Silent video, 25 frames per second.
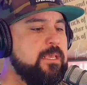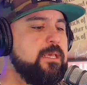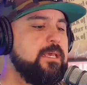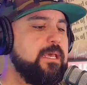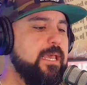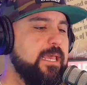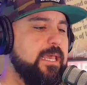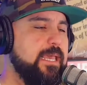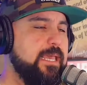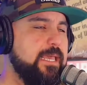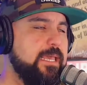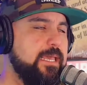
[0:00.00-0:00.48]

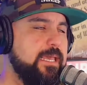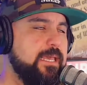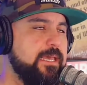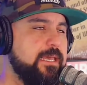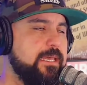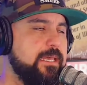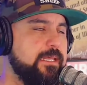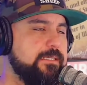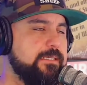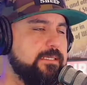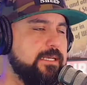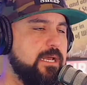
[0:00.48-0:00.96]

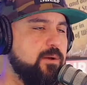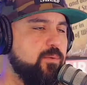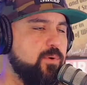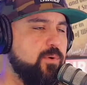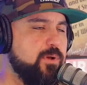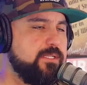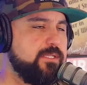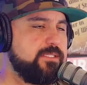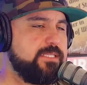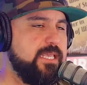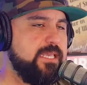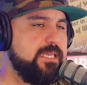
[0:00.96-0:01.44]
And I want
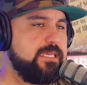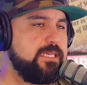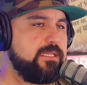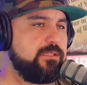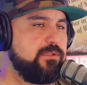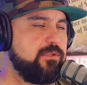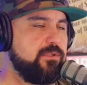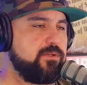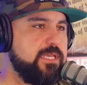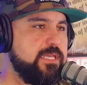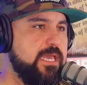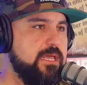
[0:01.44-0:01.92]
to take a
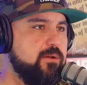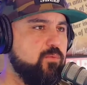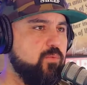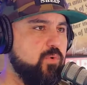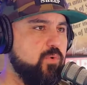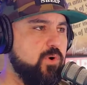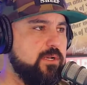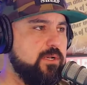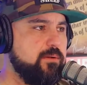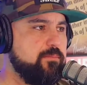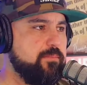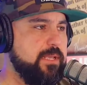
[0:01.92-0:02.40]
look at
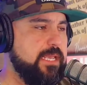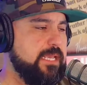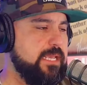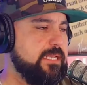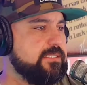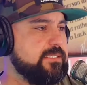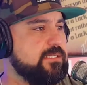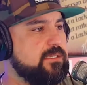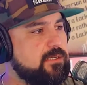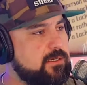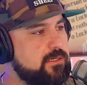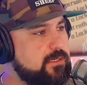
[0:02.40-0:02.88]
what makes
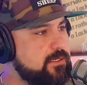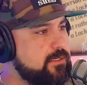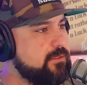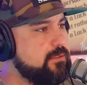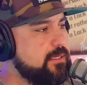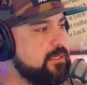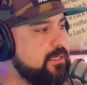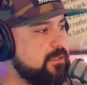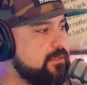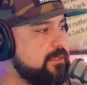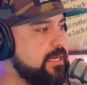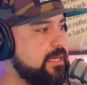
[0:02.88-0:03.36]

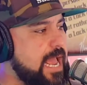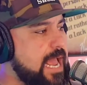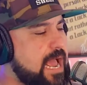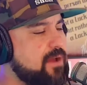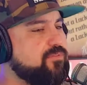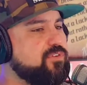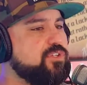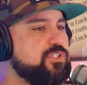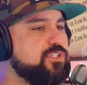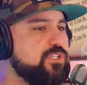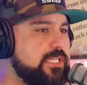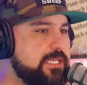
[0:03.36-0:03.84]
an
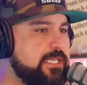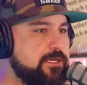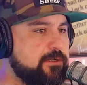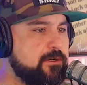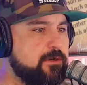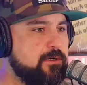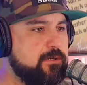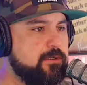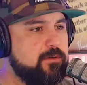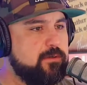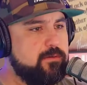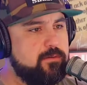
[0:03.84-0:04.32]
average
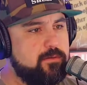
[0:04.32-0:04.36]
leader